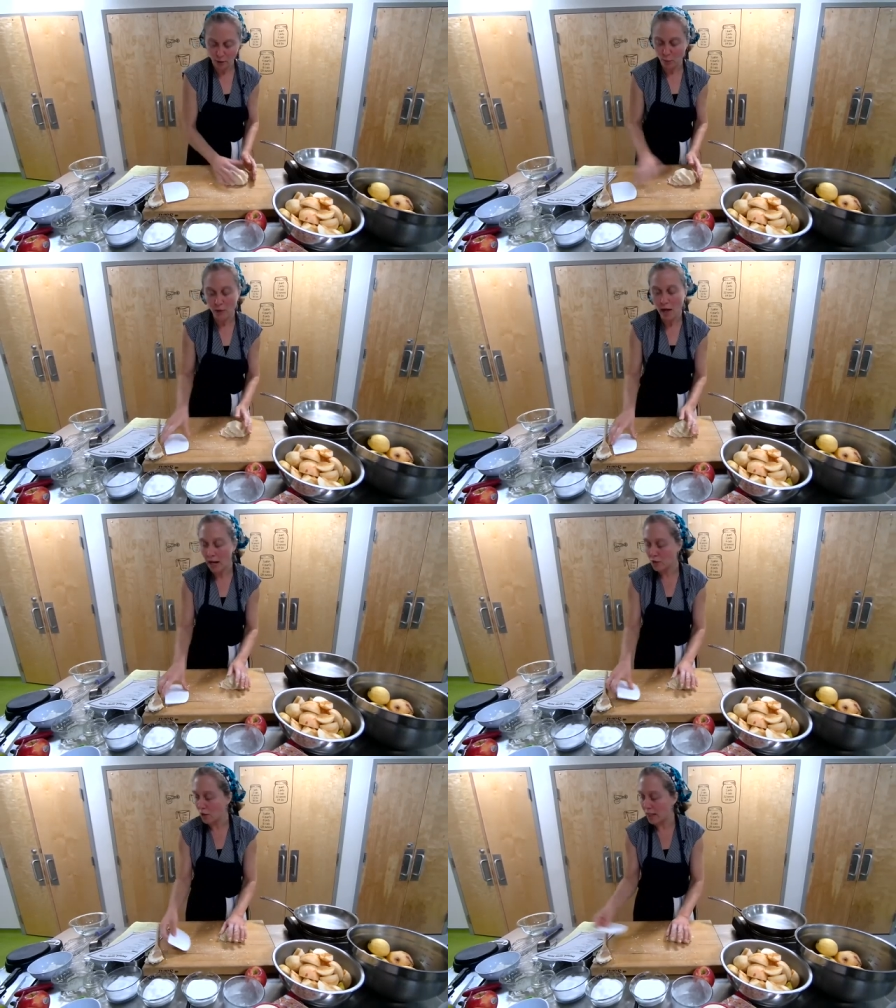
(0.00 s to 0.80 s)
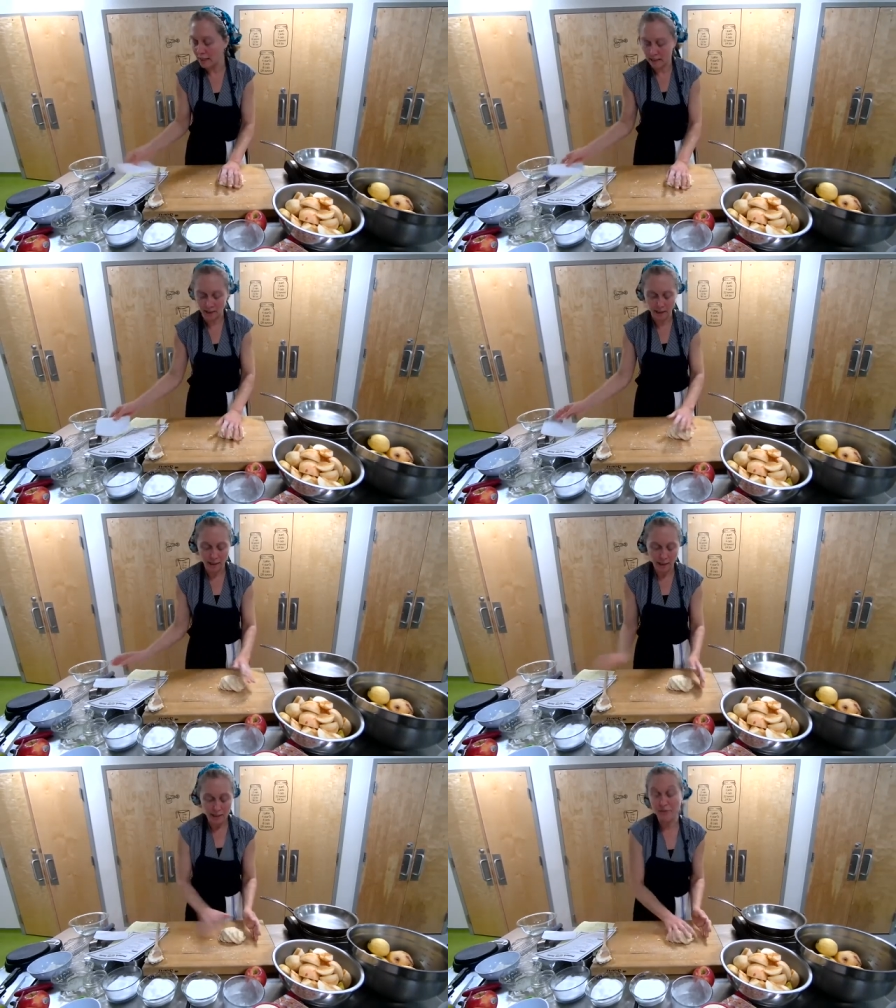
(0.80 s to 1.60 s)
We're not trying to
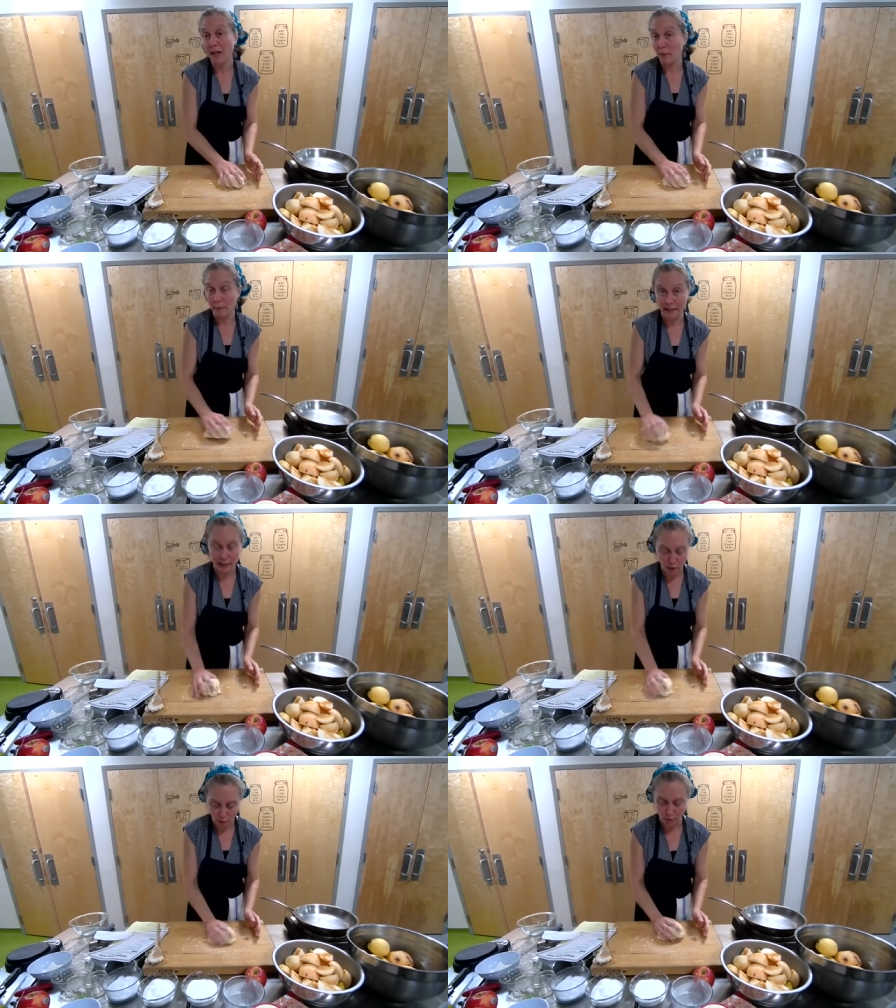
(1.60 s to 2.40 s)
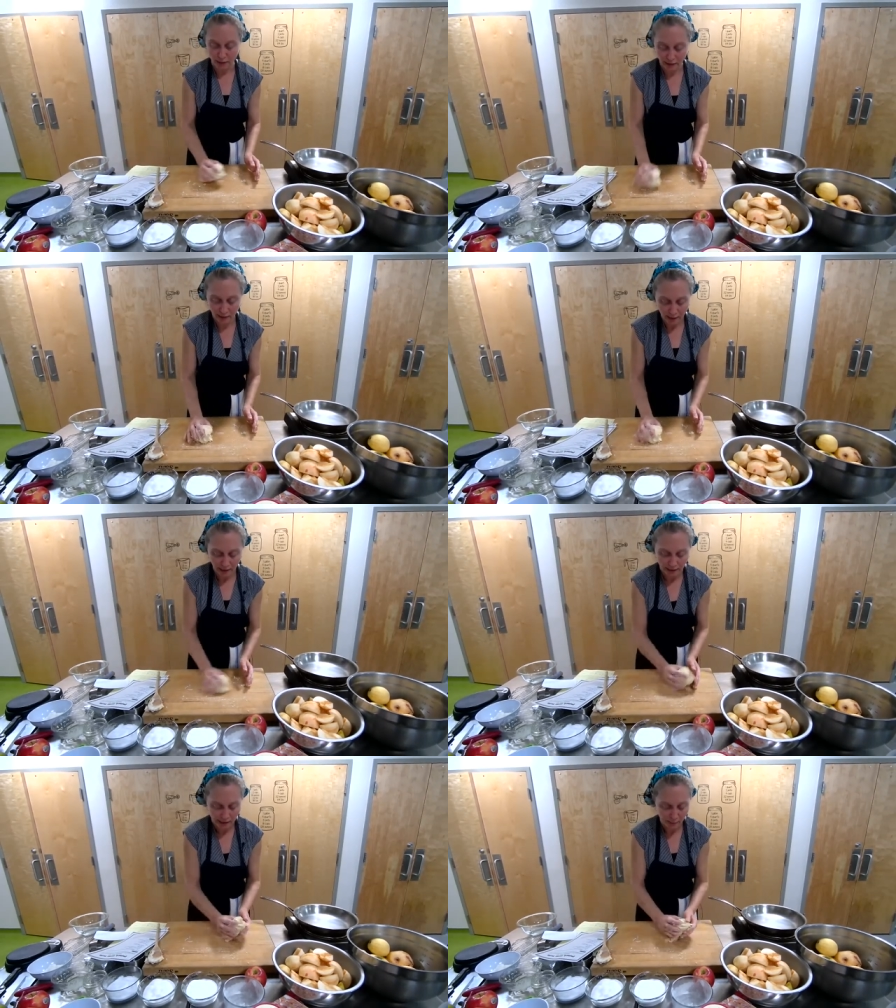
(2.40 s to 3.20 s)
develop any gluten
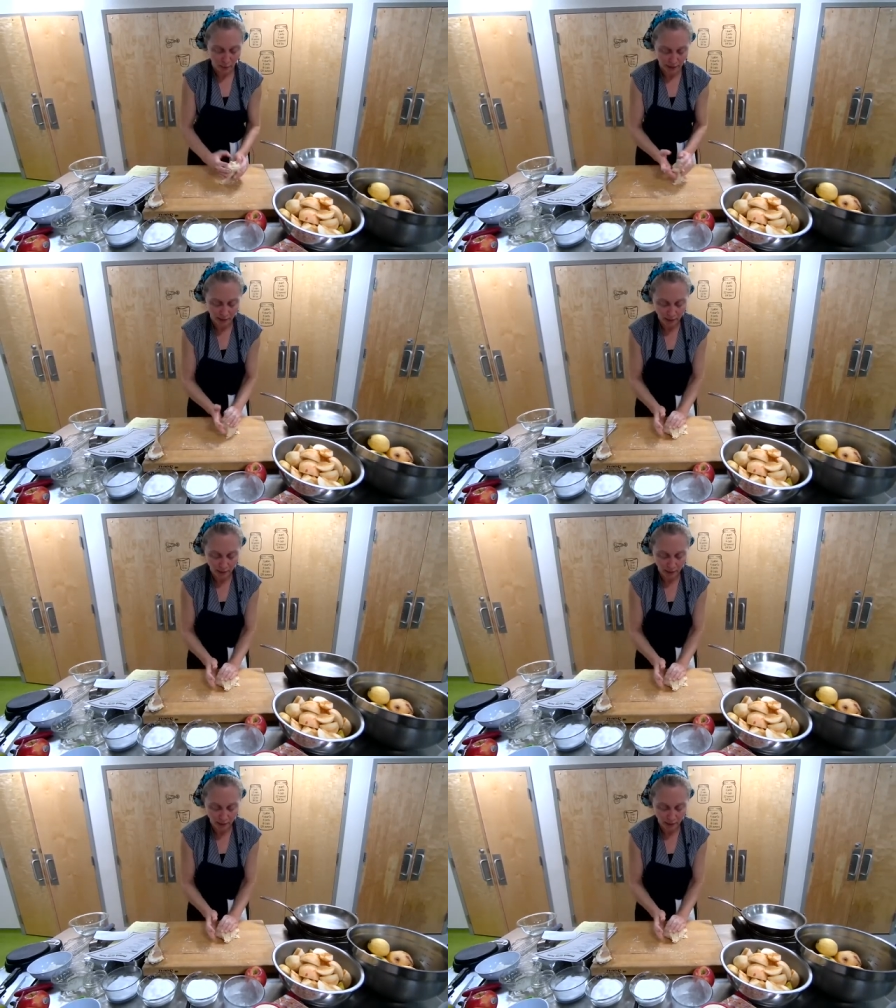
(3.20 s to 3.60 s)
at this point.